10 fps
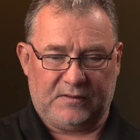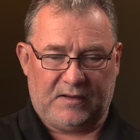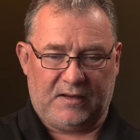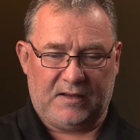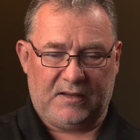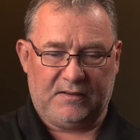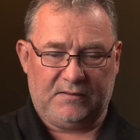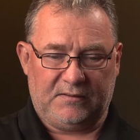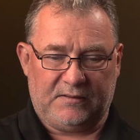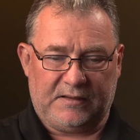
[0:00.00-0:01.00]

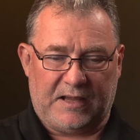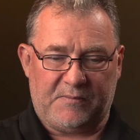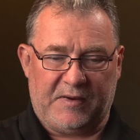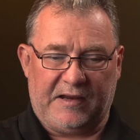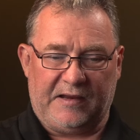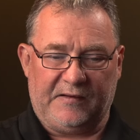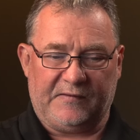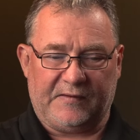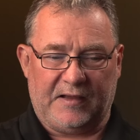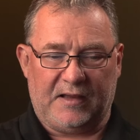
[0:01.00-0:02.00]
And that
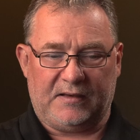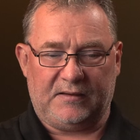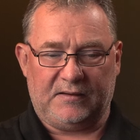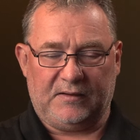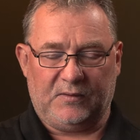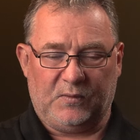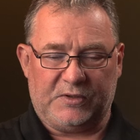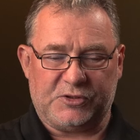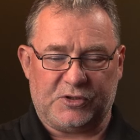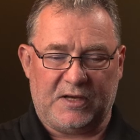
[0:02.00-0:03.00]
means that
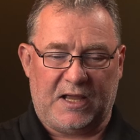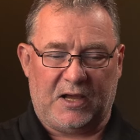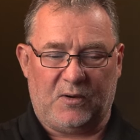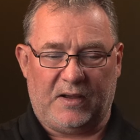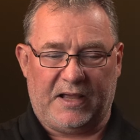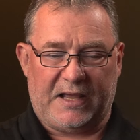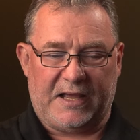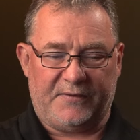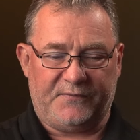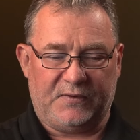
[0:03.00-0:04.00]
we should now
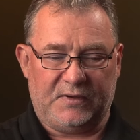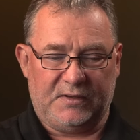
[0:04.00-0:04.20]
have